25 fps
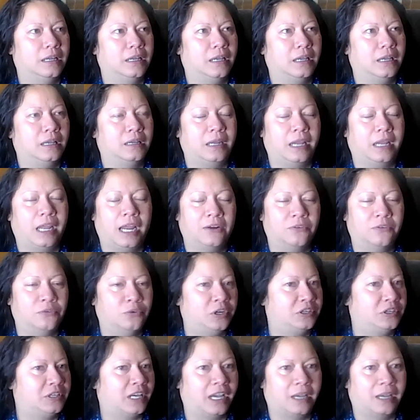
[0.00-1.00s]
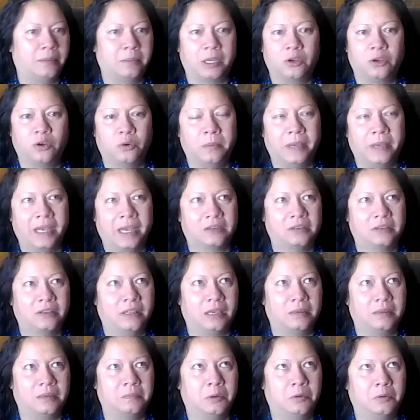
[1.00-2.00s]
And every time I go back to
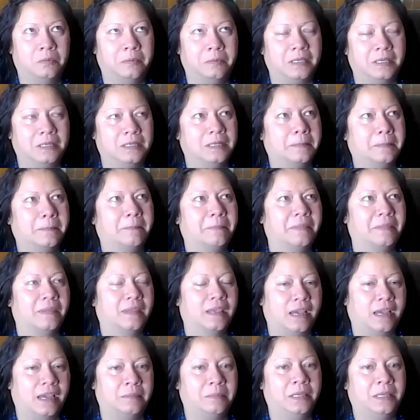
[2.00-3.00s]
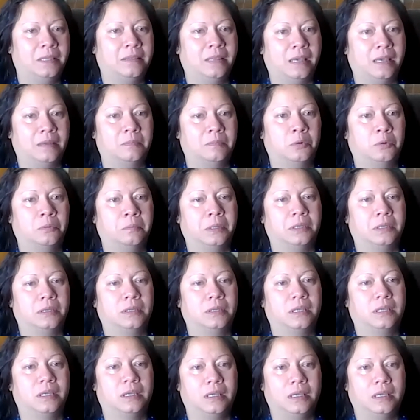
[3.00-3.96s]
that moment, I'm in that moment,